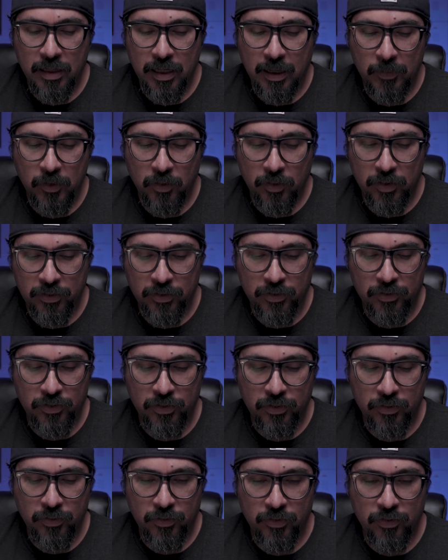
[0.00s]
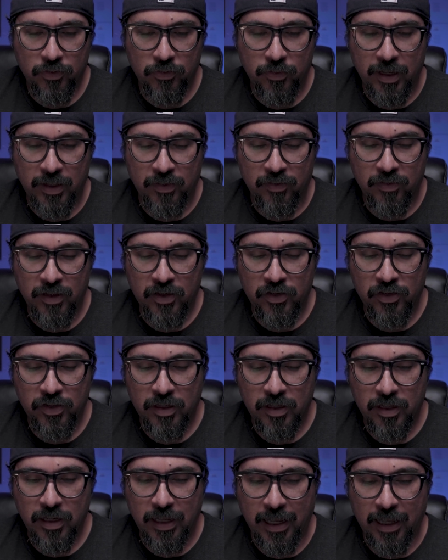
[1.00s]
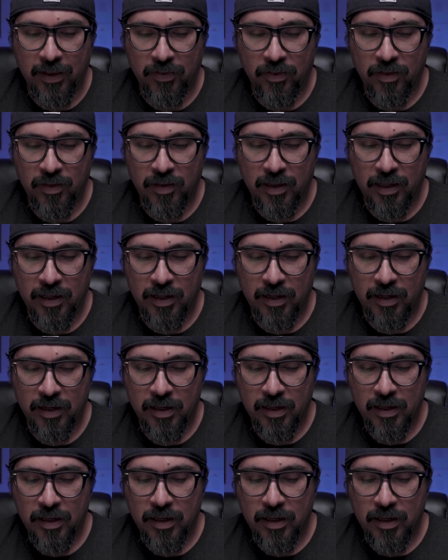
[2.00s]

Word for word: I'm going to choose transition and then